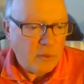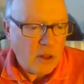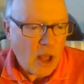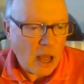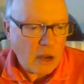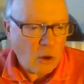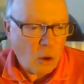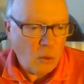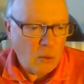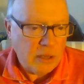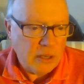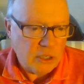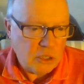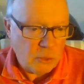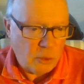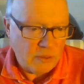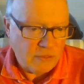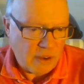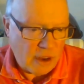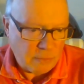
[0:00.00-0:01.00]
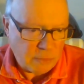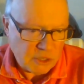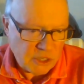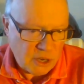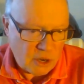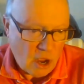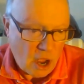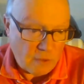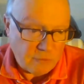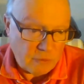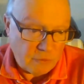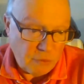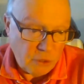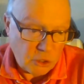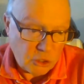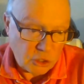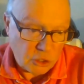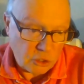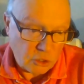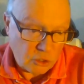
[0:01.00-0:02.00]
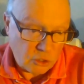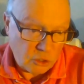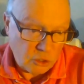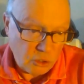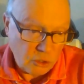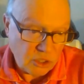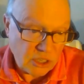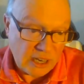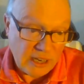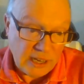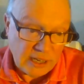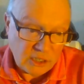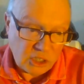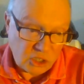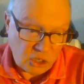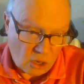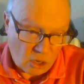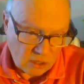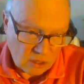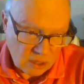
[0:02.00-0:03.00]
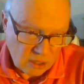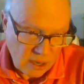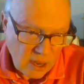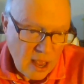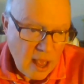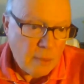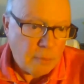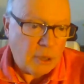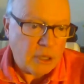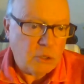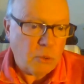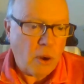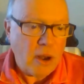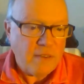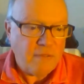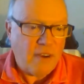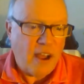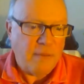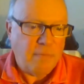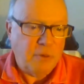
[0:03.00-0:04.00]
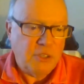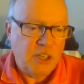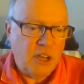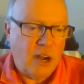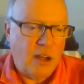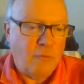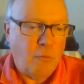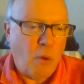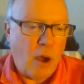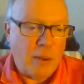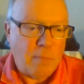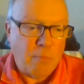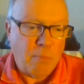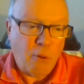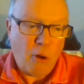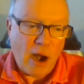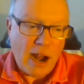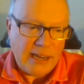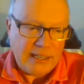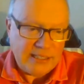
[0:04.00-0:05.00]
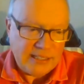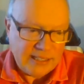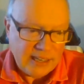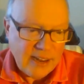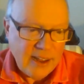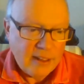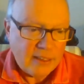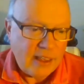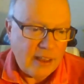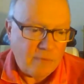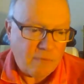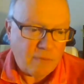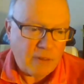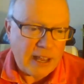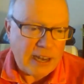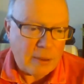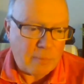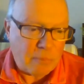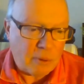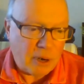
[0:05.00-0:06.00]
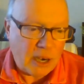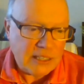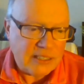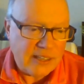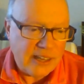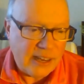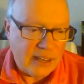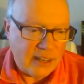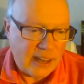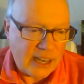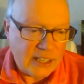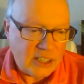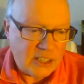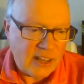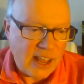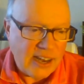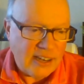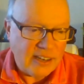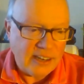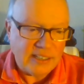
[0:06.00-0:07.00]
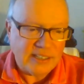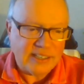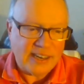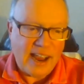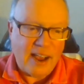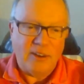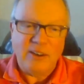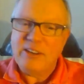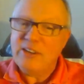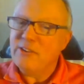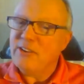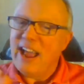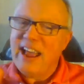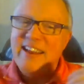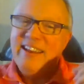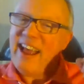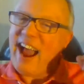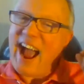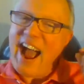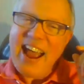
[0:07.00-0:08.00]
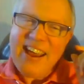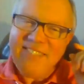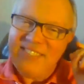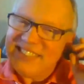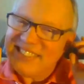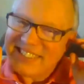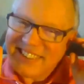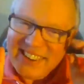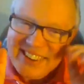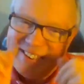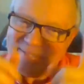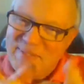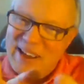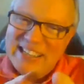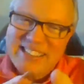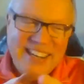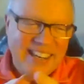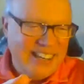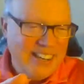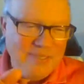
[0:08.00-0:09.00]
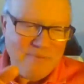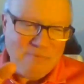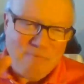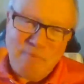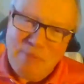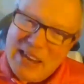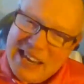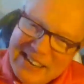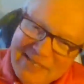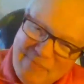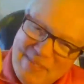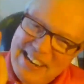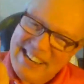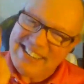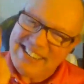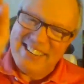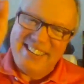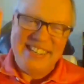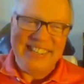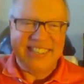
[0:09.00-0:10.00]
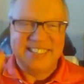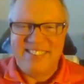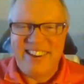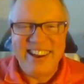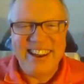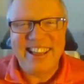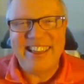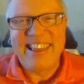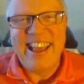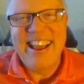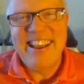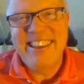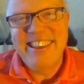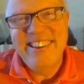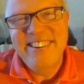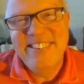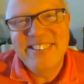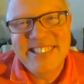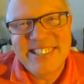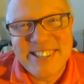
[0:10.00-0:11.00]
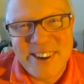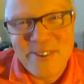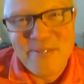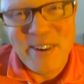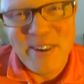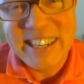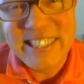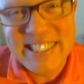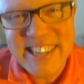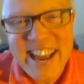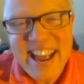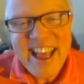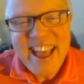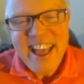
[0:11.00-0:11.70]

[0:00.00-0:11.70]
Not only is 25% off a future cruise an insult, but 25% off what price? The inflated price The alleged they discounted you. And I was going to mention you beat me to this one. Thank you so much.